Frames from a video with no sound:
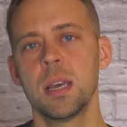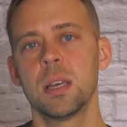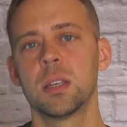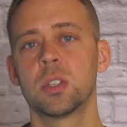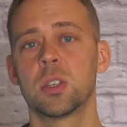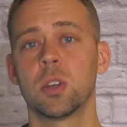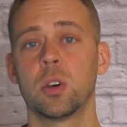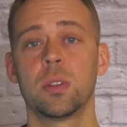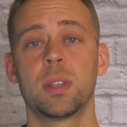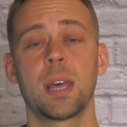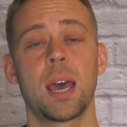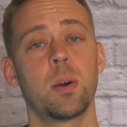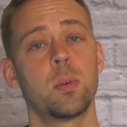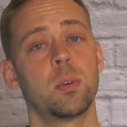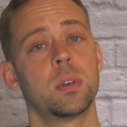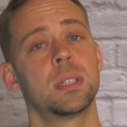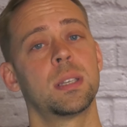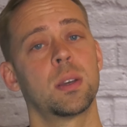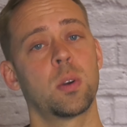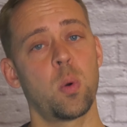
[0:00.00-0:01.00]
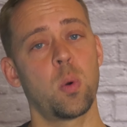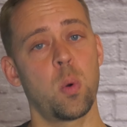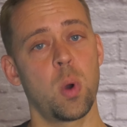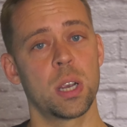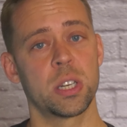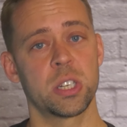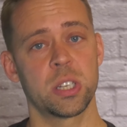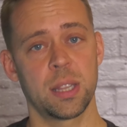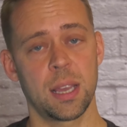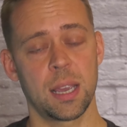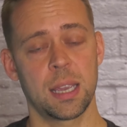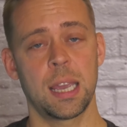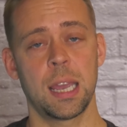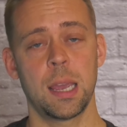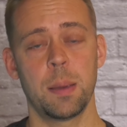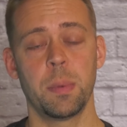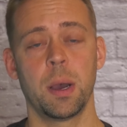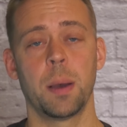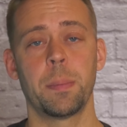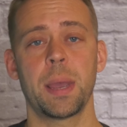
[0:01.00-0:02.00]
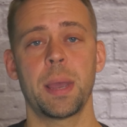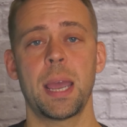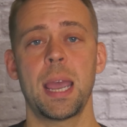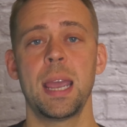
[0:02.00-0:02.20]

So that was the question that came up.